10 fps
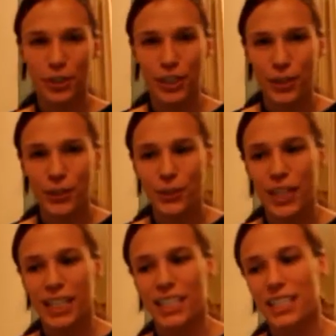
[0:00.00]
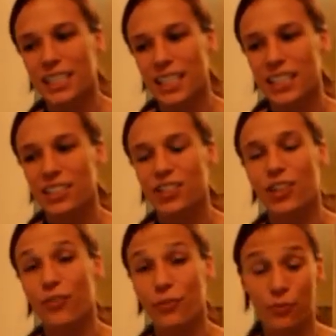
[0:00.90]
for you is
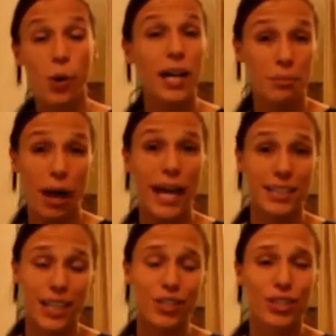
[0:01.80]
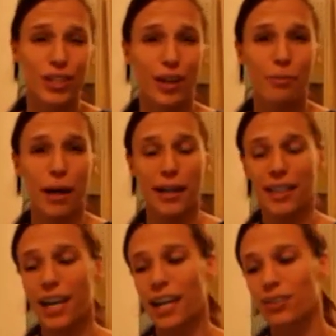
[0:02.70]
to, one, pay attention to your
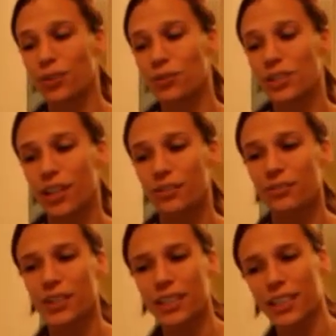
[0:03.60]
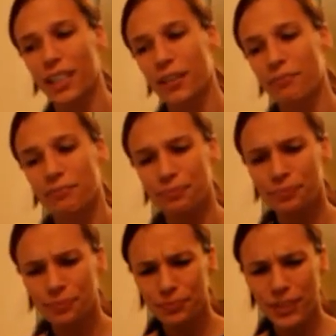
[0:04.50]
body. And if you start feeling
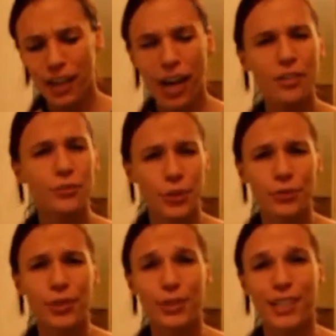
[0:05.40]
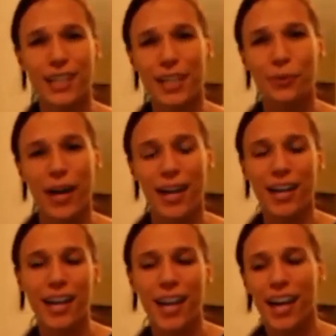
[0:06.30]
unfulfilled in any way,